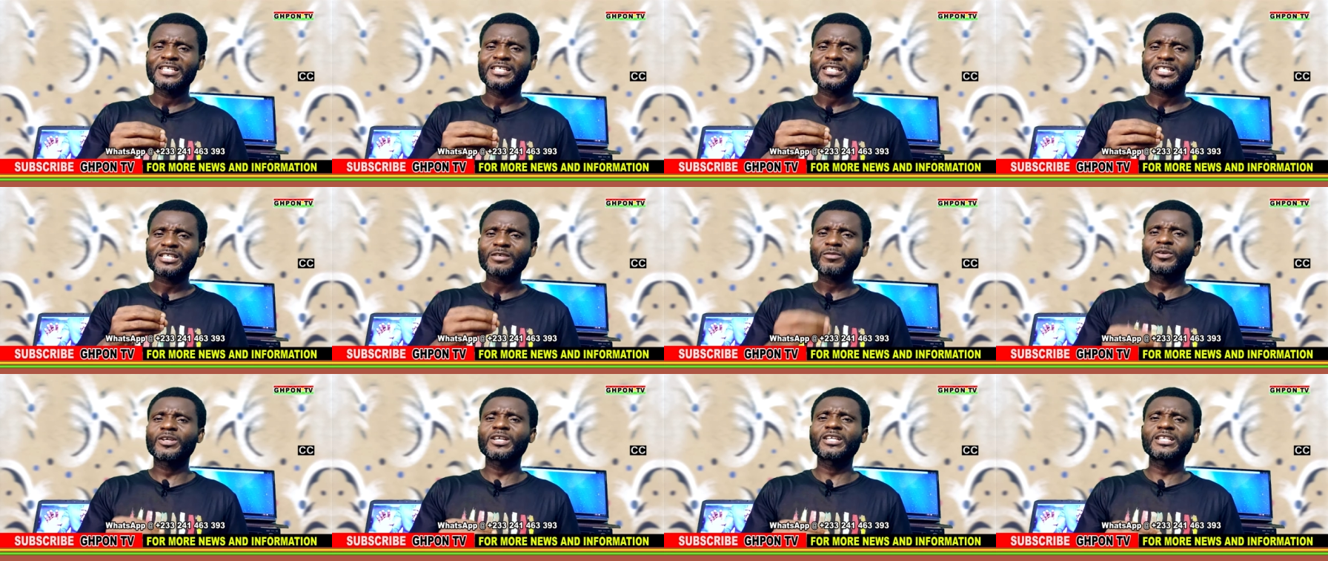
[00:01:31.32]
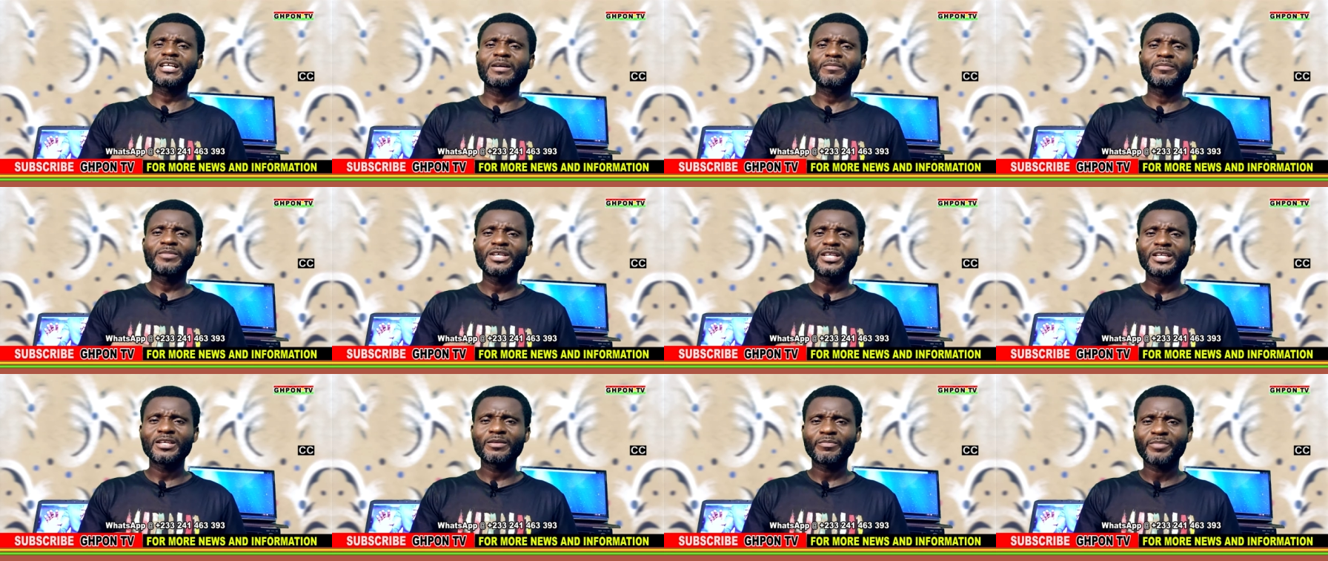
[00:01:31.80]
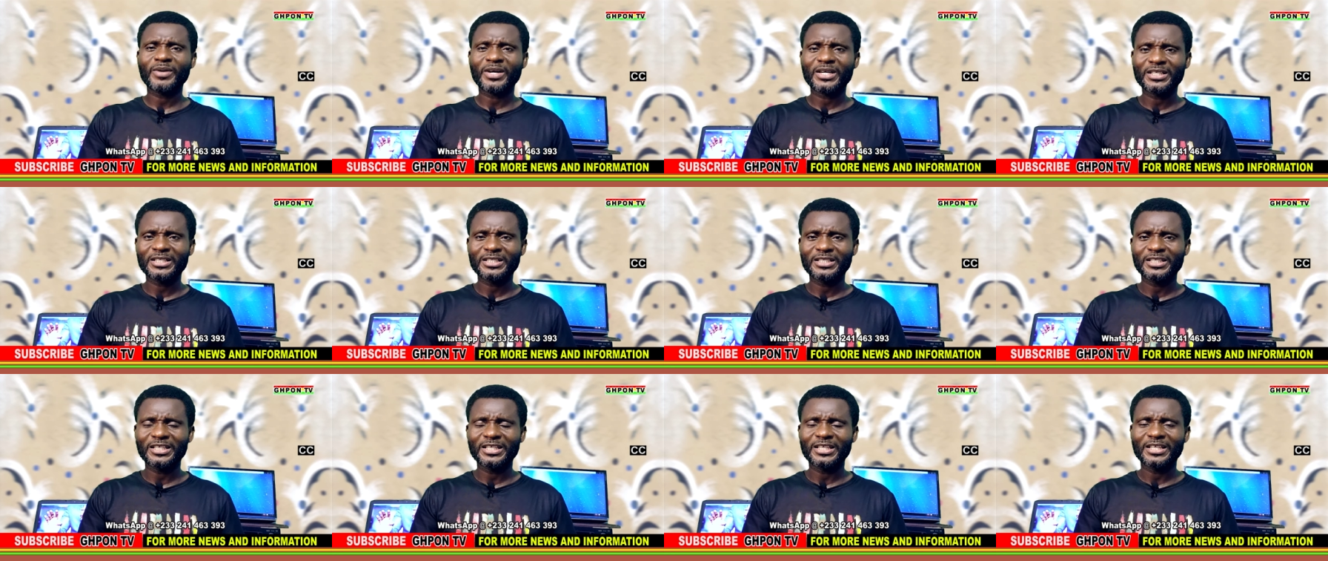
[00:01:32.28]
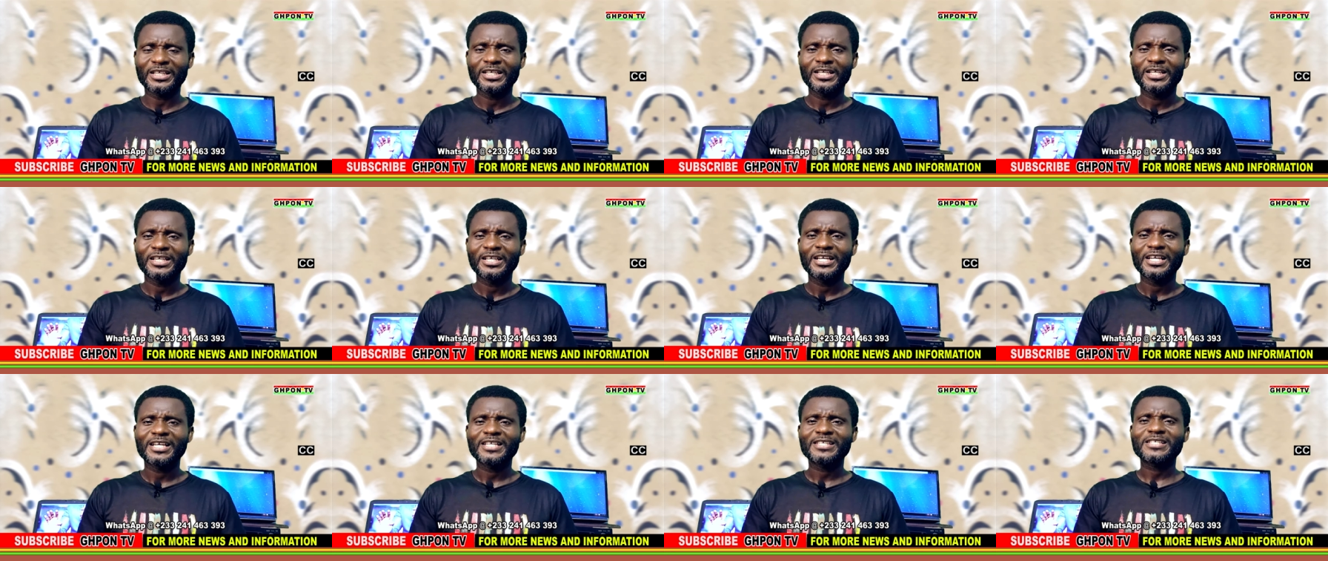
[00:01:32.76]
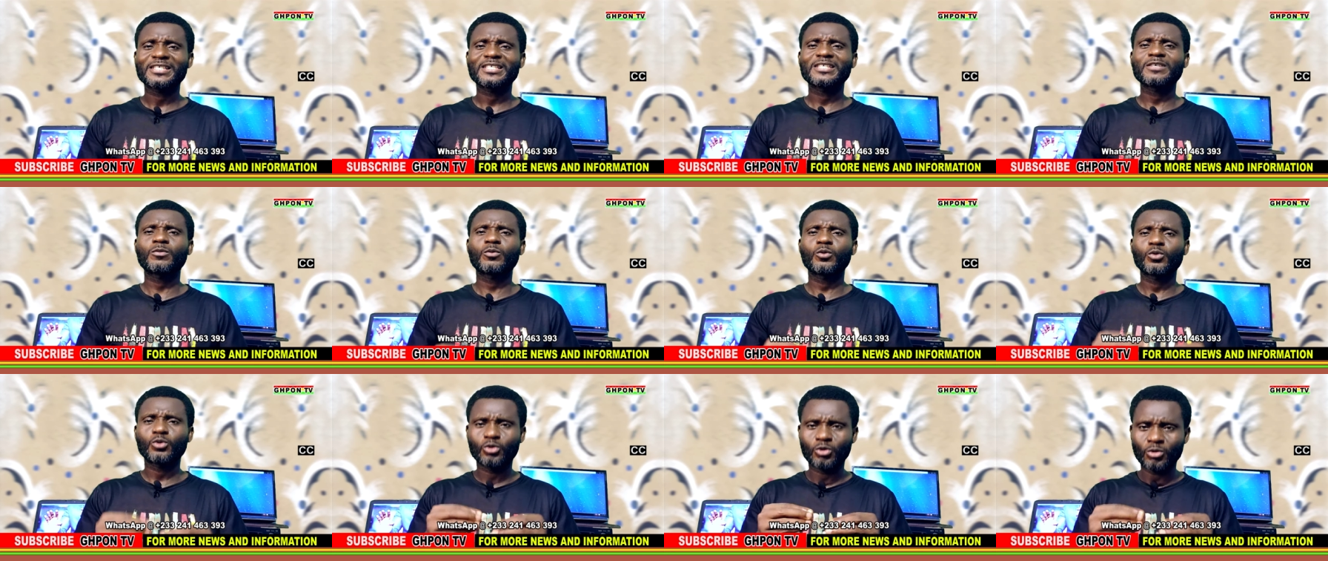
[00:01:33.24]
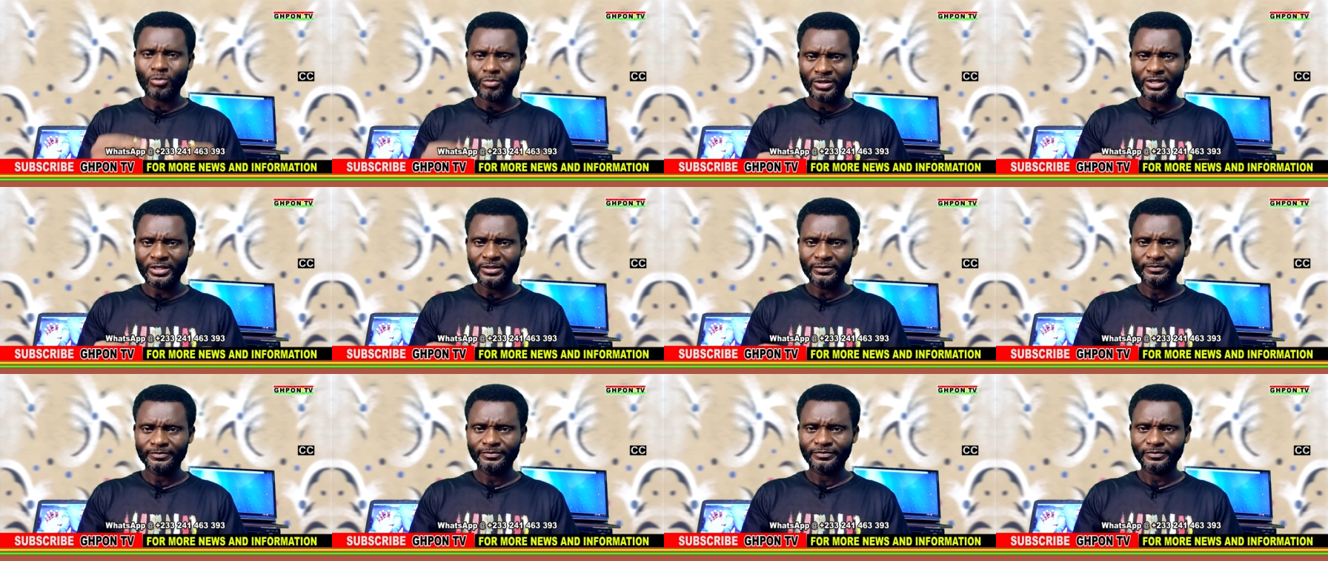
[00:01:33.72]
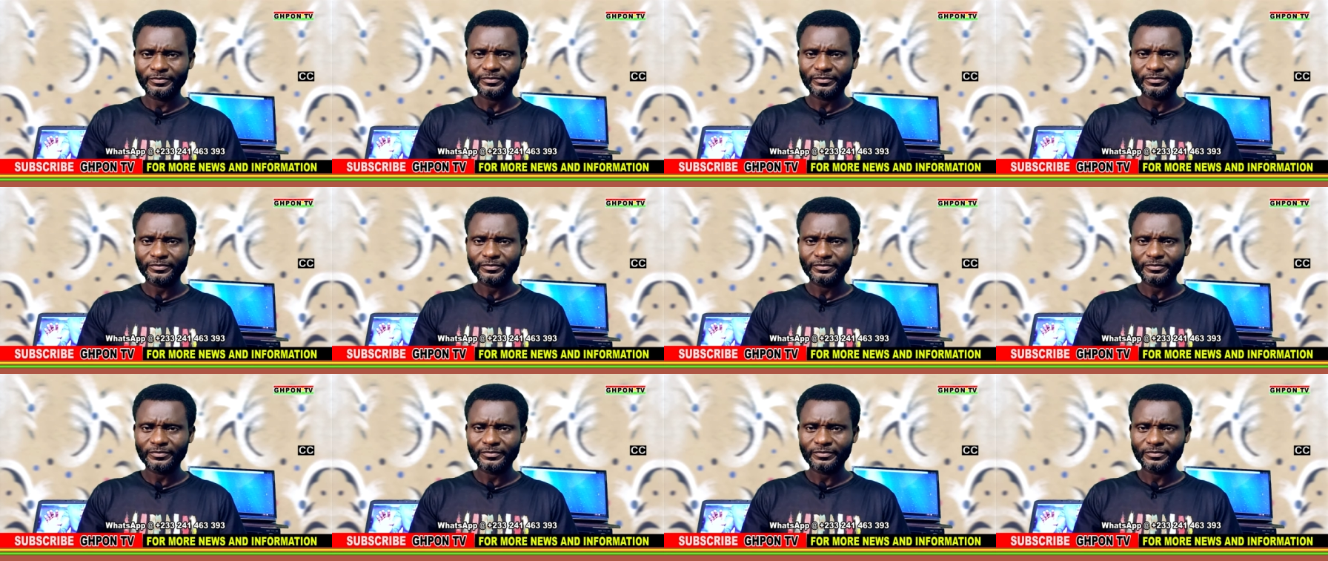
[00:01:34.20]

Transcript: Somewhere in a mini parody, it's a support to me.